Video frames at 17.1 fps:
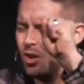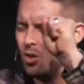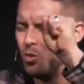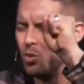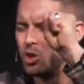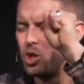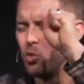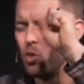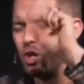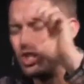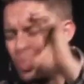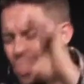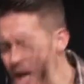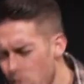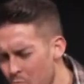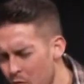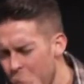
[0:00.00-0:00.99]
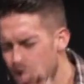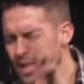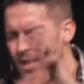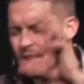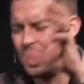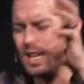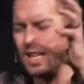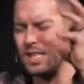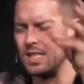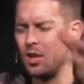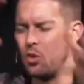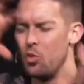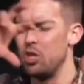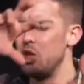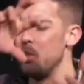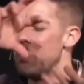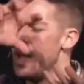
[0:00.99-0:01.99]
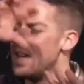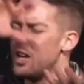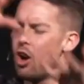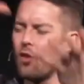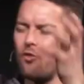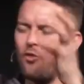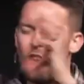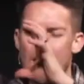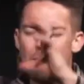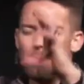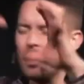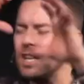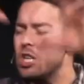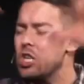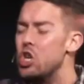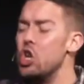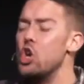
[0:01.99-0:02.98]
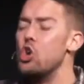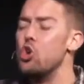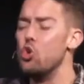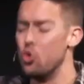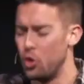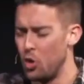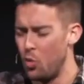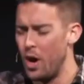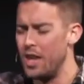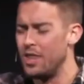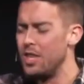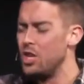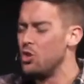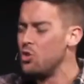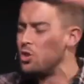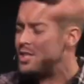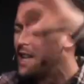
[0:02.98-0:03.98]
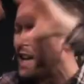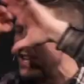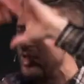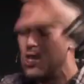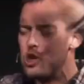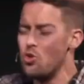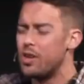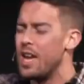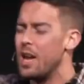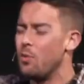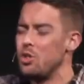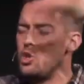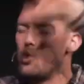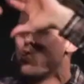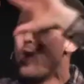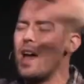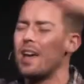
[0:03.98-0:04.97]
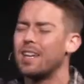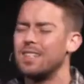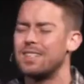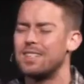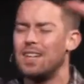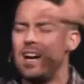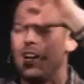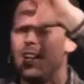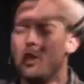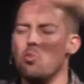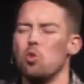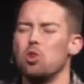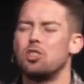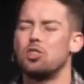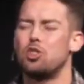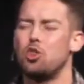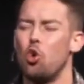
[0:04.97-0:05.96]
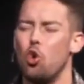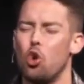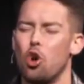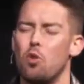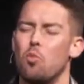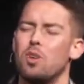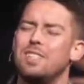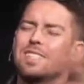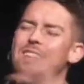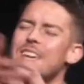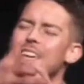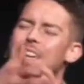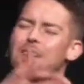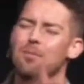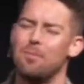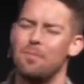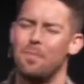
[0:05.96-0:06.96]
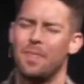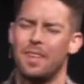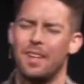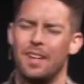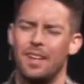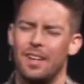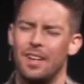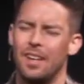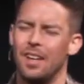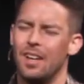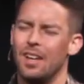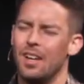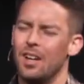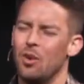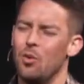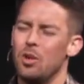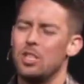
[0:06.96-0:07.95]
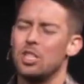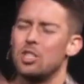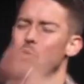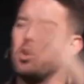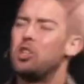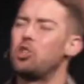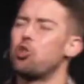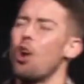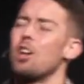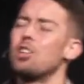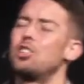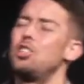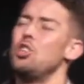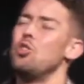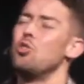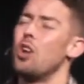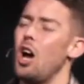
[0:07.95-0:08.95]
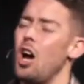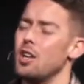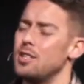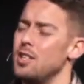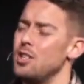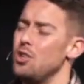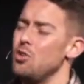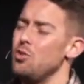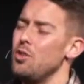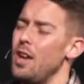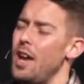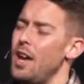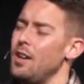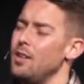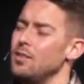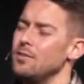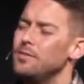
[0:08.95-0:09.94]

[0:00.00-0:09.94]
Would you regenerate things? And would you make our family new the way that you say that you can? Would you reconcile and restore and redeem? We just, we trust you, God, to do that.